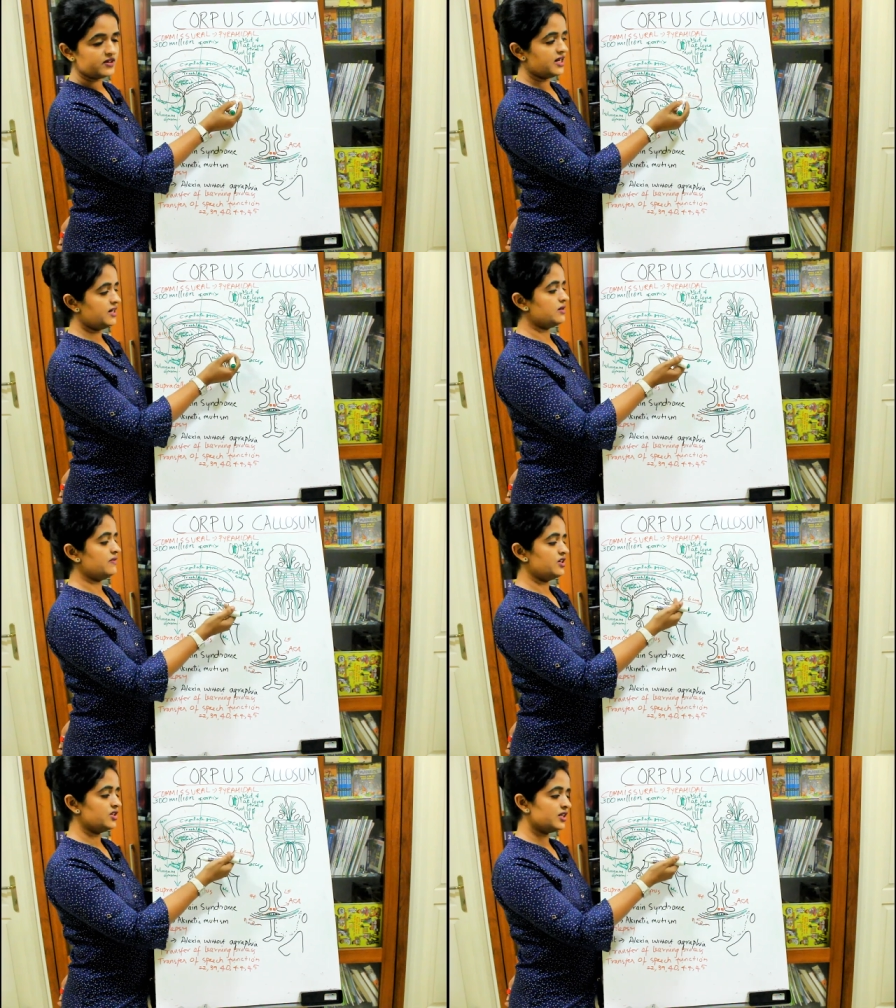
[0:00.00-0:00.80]
of the
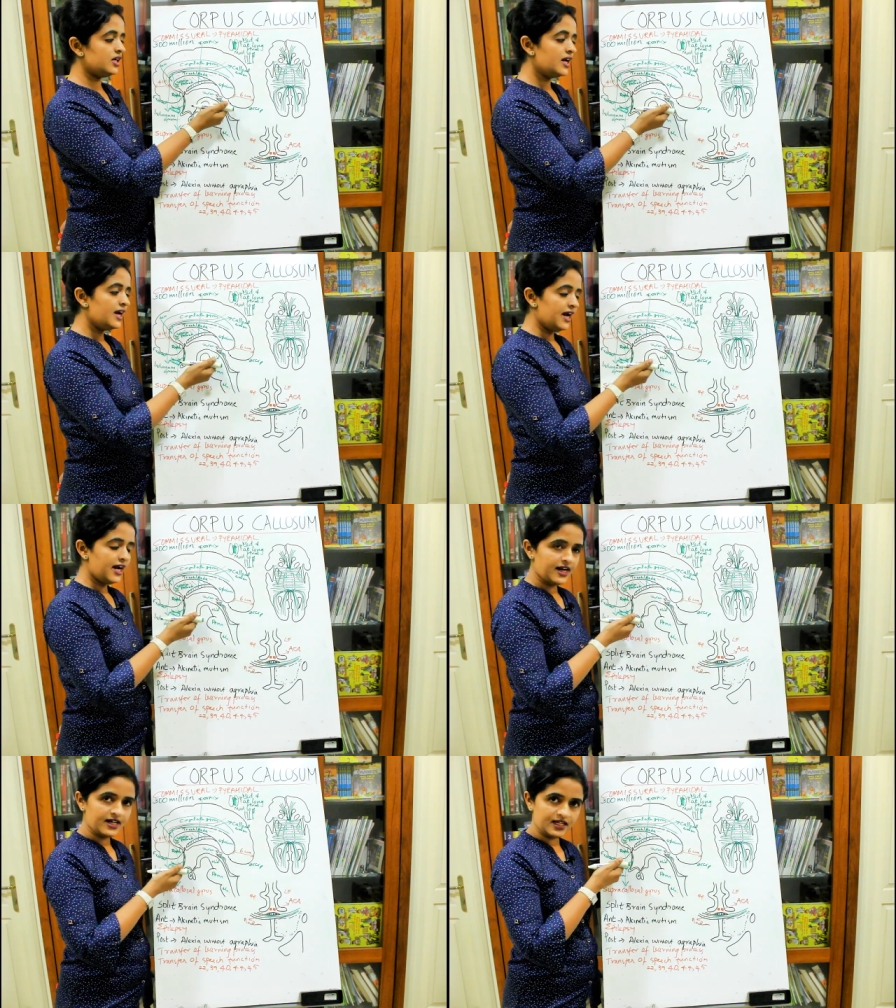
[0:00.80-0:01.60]
lateral ventricle
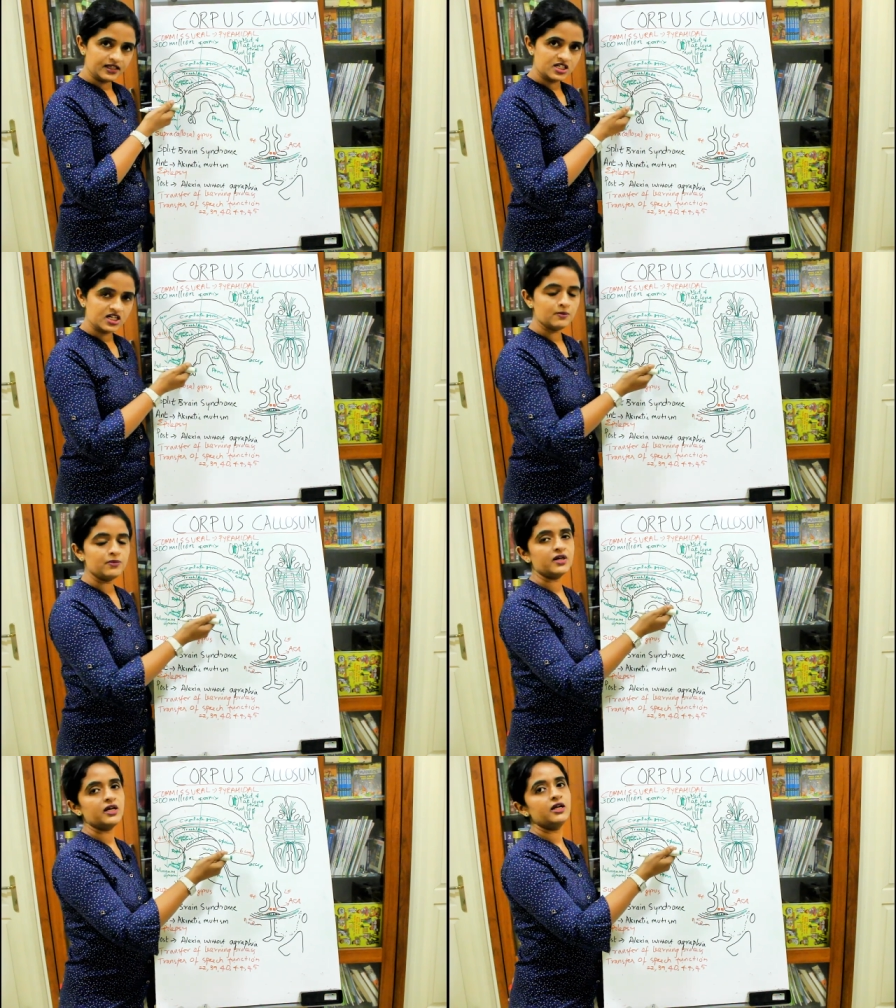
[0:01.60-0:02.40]
and in the
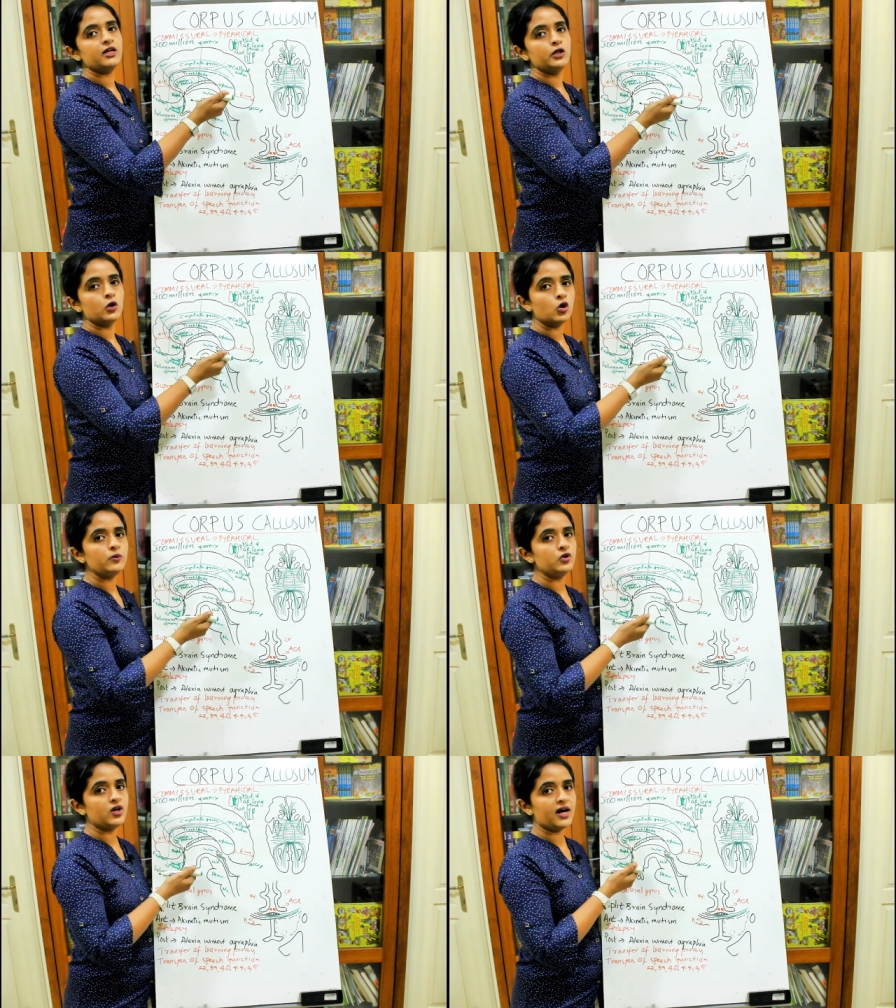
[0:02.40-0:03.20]
temporal
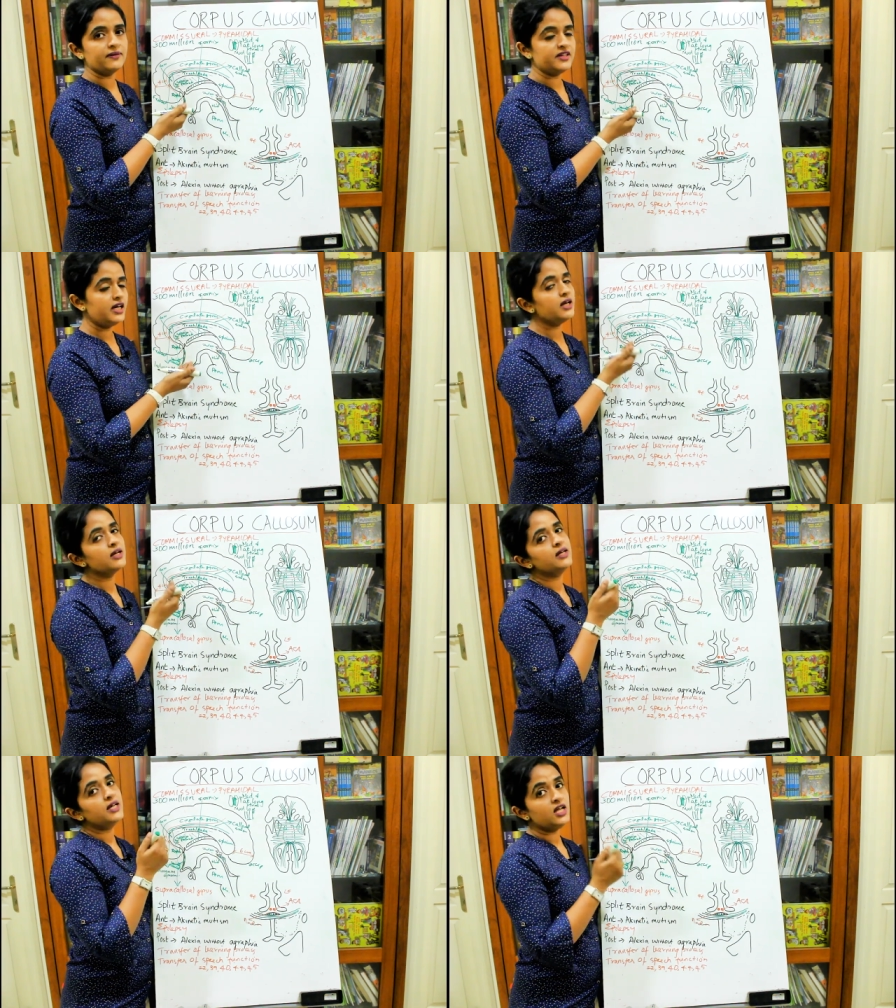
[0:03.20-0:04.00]
lobe you have the
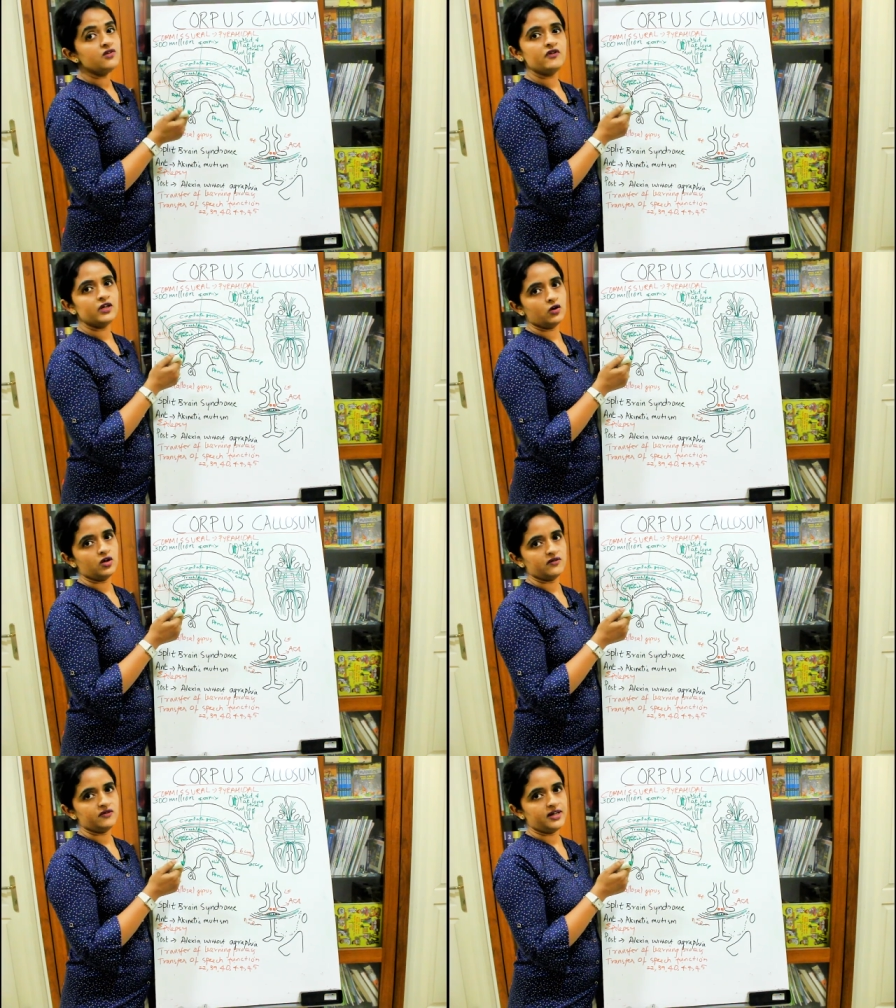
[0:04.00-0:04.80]
inferior
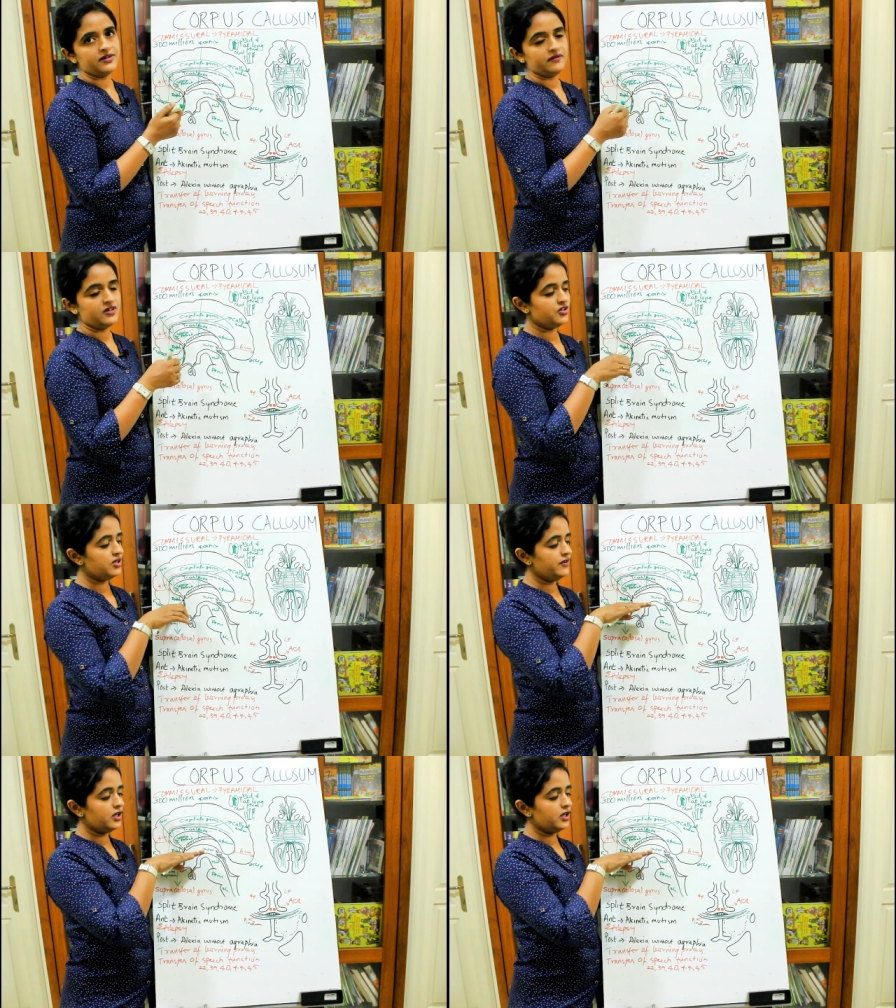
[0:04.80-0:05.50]
horn of lateral ventricle.